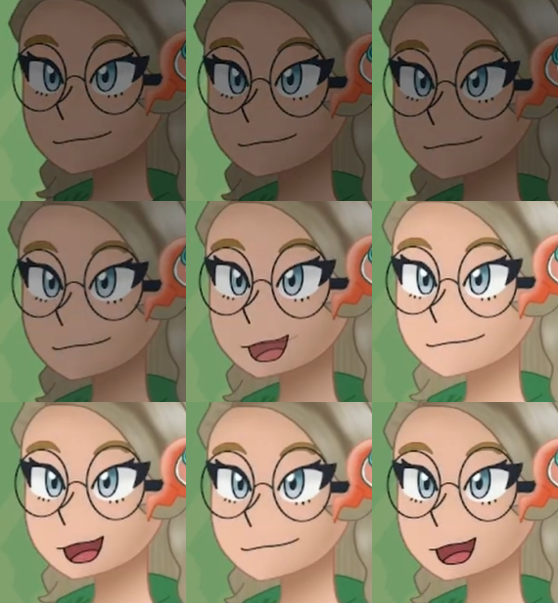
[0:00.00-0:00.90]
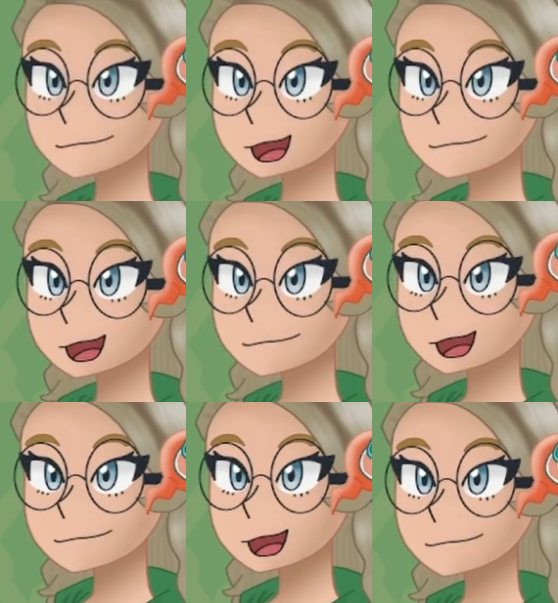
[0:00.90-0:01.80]
it is going to be
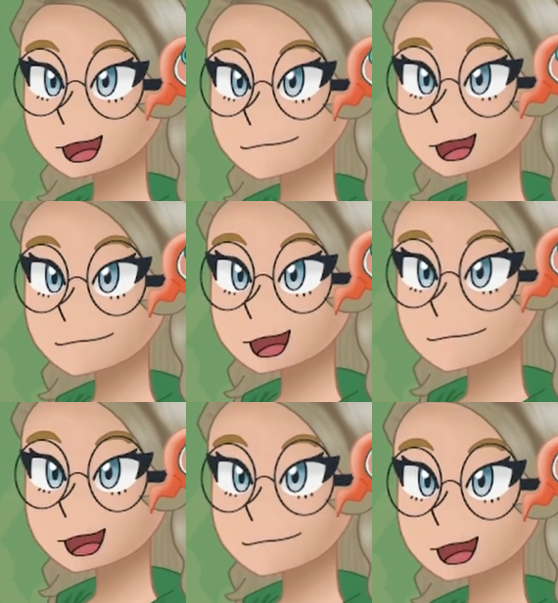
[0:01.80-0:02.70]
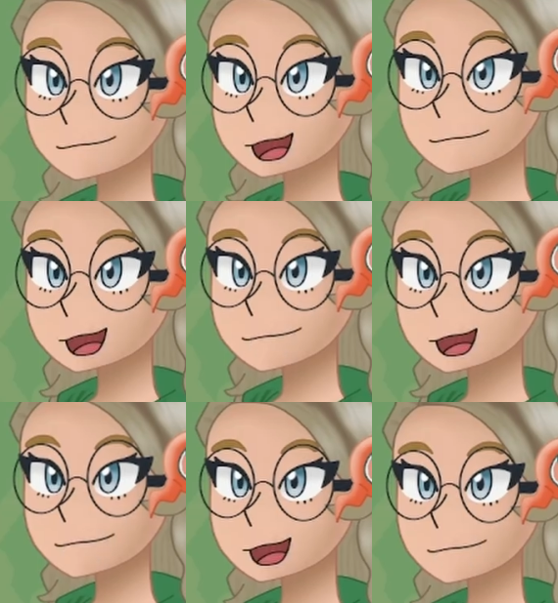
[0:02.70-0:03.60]
aiming for crits with Night
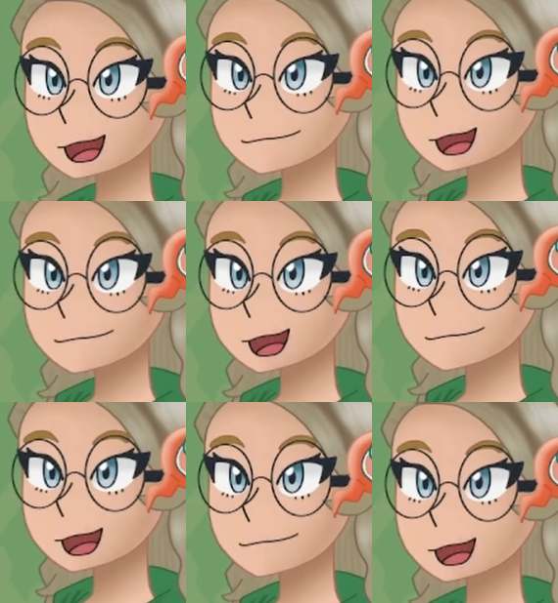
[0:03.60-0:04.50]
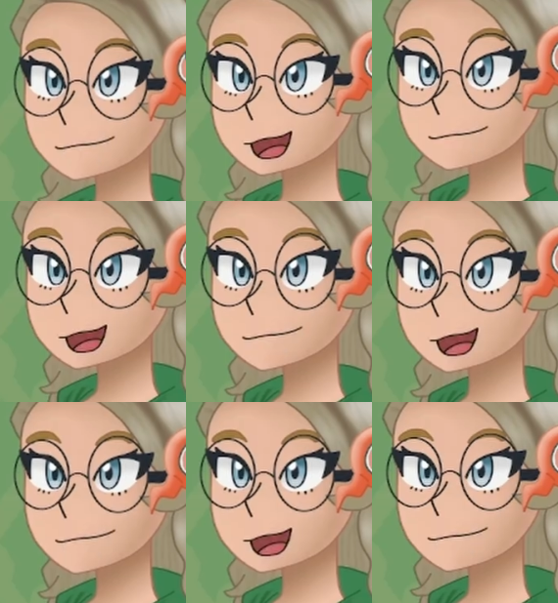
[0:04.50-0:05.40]
Slash. It is
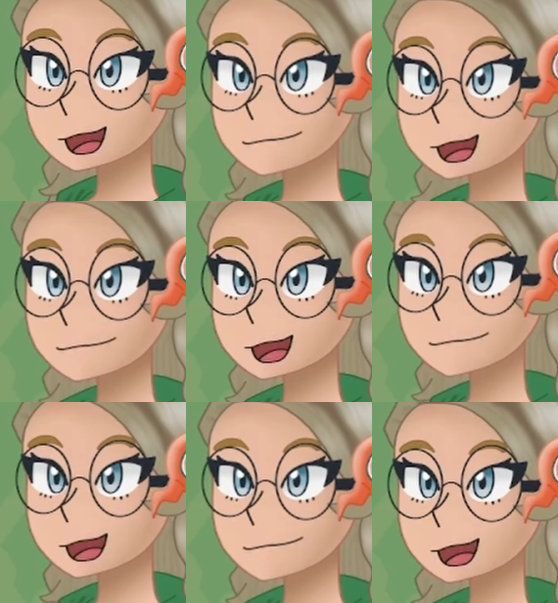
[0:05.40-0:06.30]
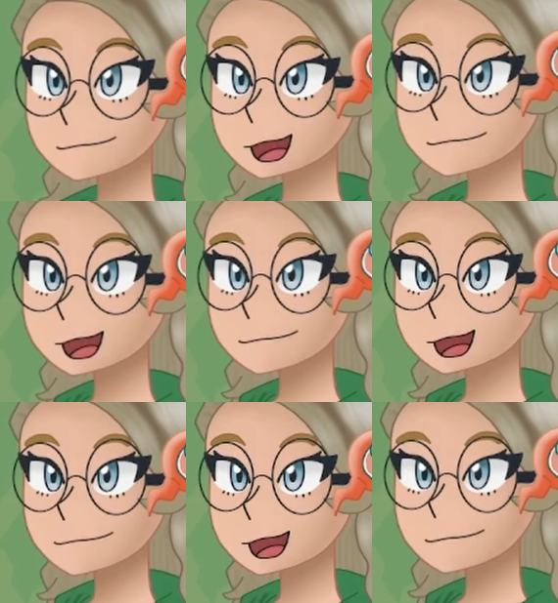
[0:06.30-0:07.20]
holding on to Shadow Claw and Iron Head
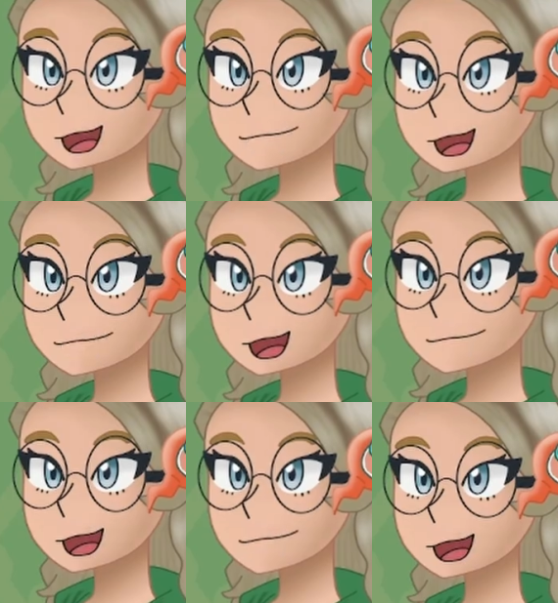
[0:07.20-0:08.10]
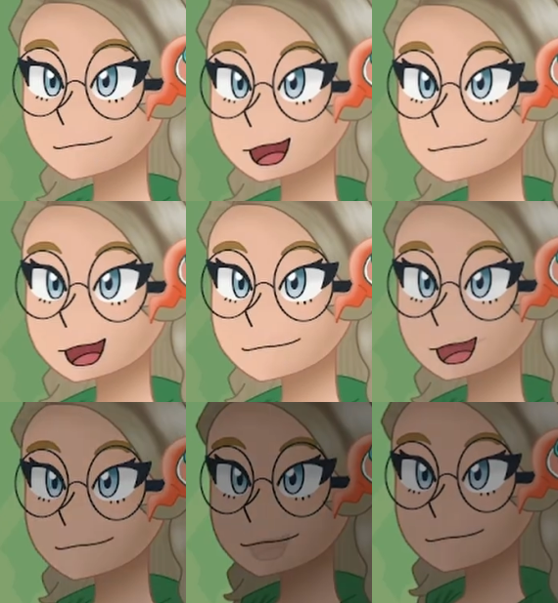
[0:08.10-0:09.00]
just to have some coverage there.
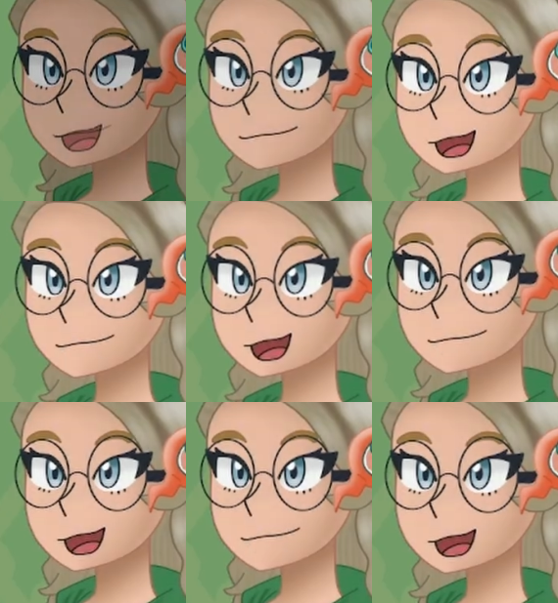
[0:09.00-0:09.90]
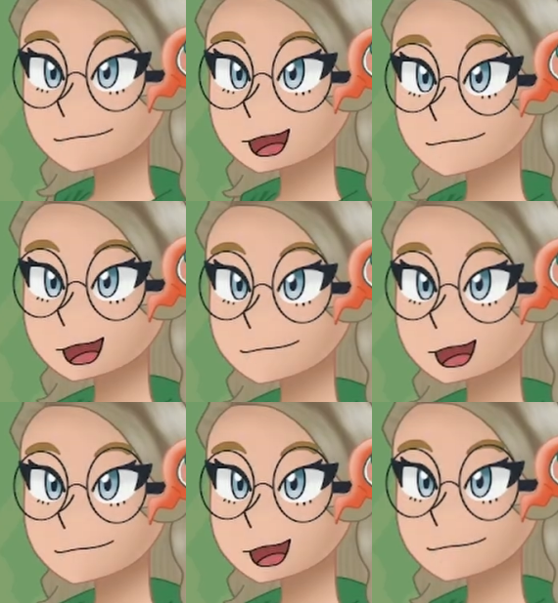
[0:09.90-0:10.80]
Our Aerodactyl is the
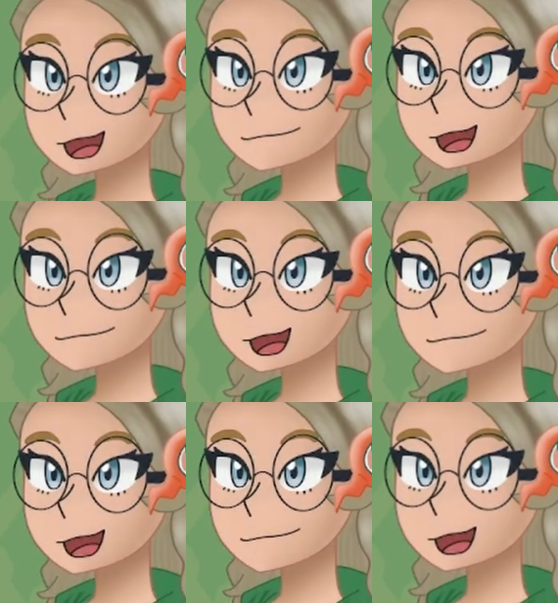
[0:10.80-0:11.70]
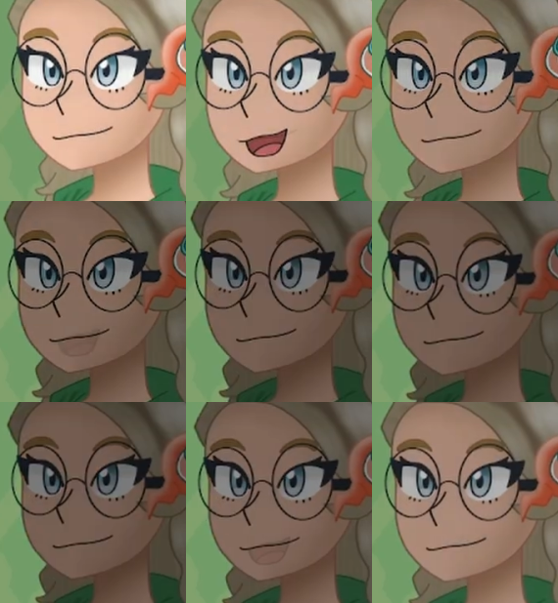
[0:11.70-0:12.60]
same as
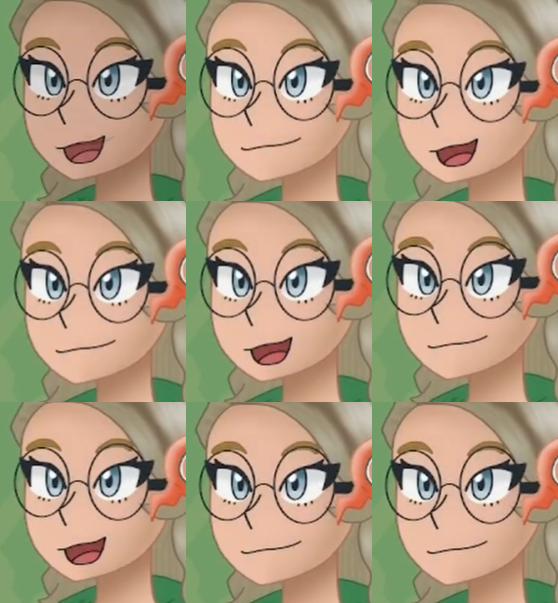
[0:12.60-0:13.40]
from Zapper's Zeal,